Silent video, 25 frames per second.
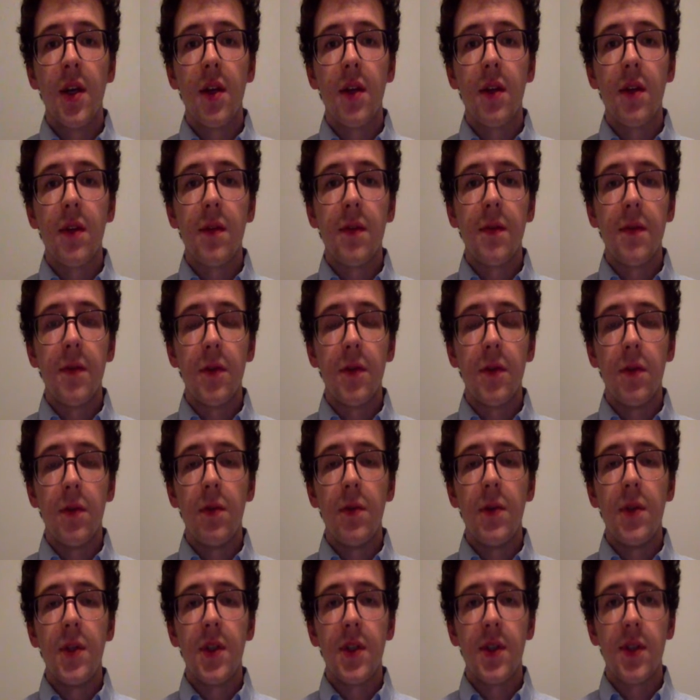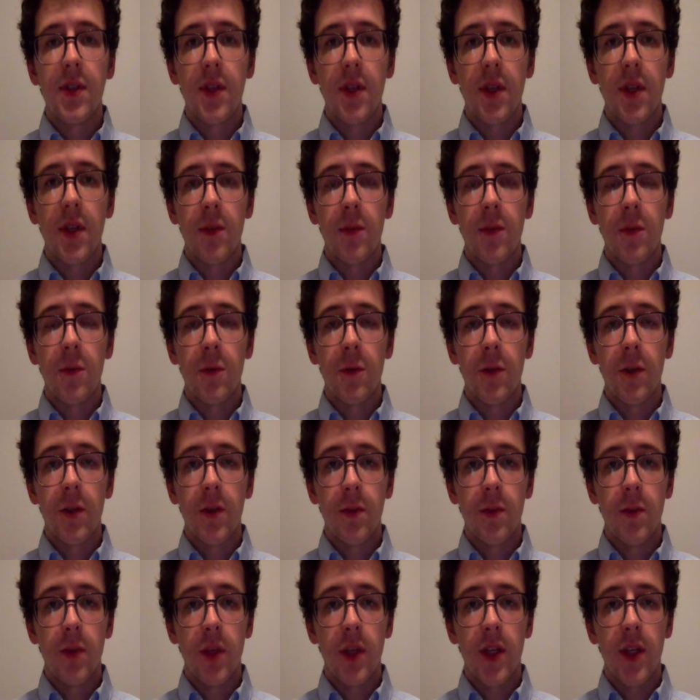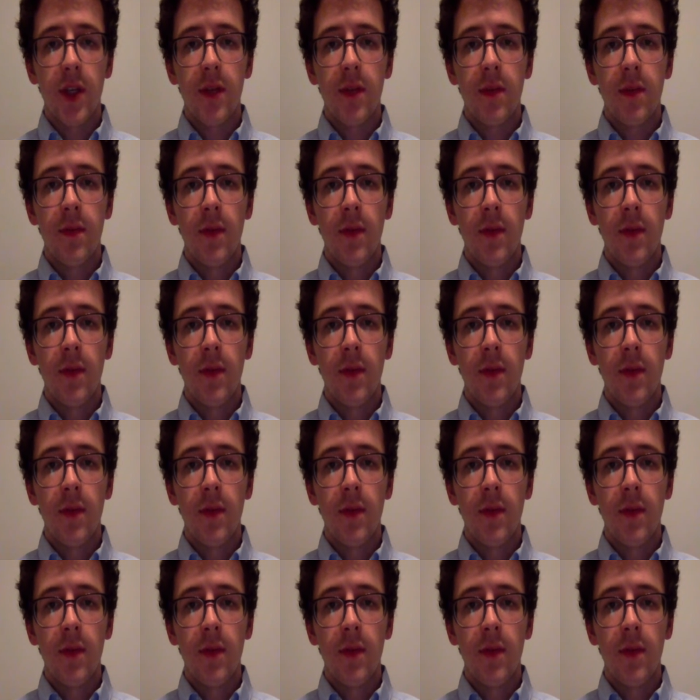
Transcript: The food is the number one complaint.